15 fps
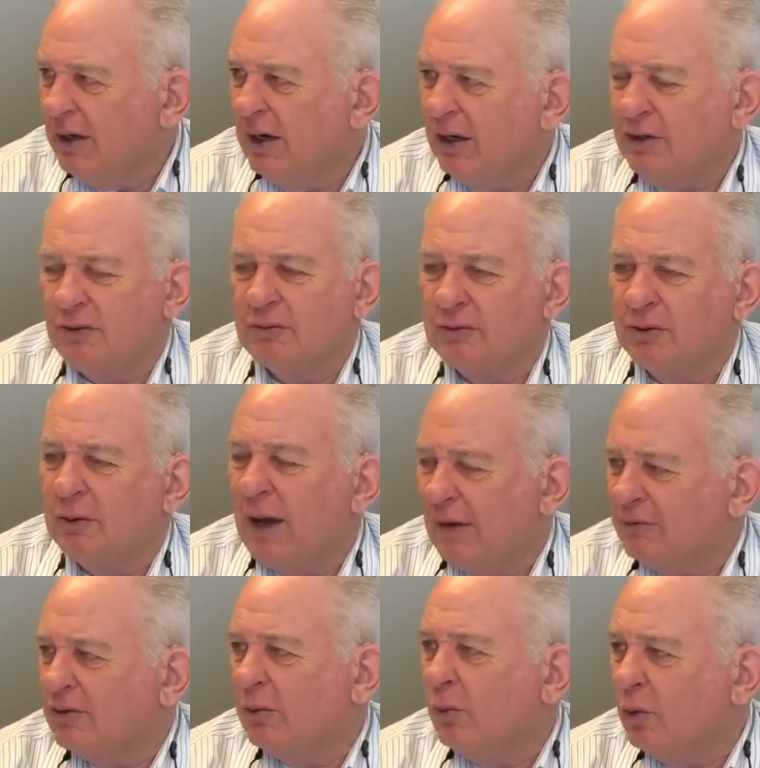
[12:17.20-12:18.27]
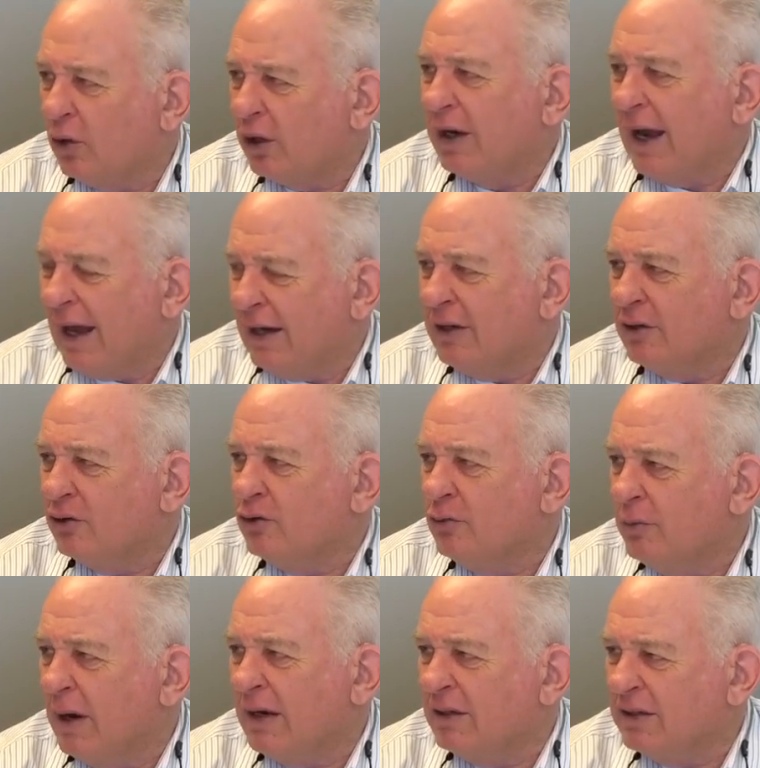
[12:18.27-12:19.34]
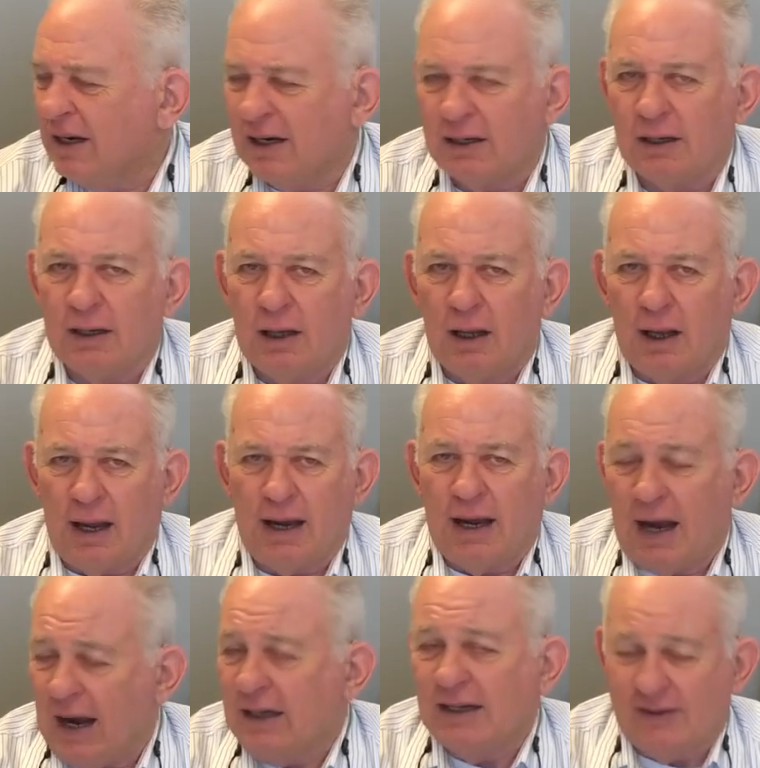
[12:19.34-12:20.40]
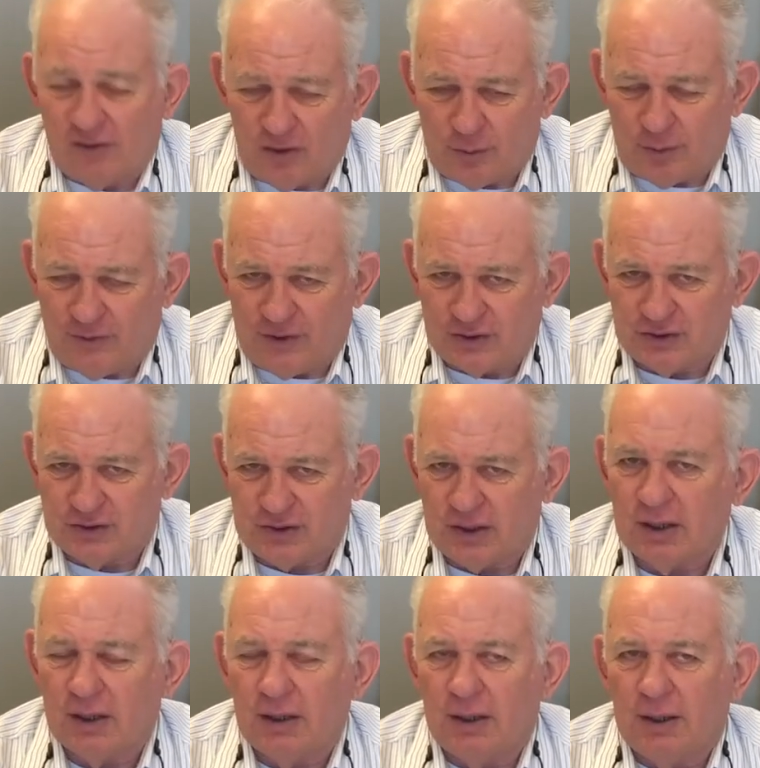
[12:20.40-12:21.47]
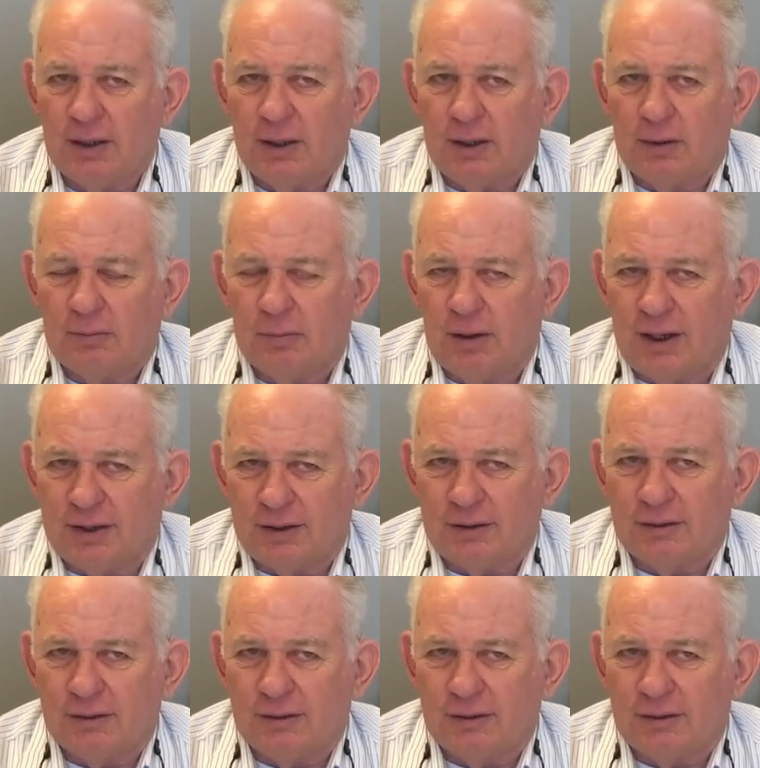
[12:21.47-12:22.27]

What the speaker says: And you have to work at it to maintain a high level of proficiency. But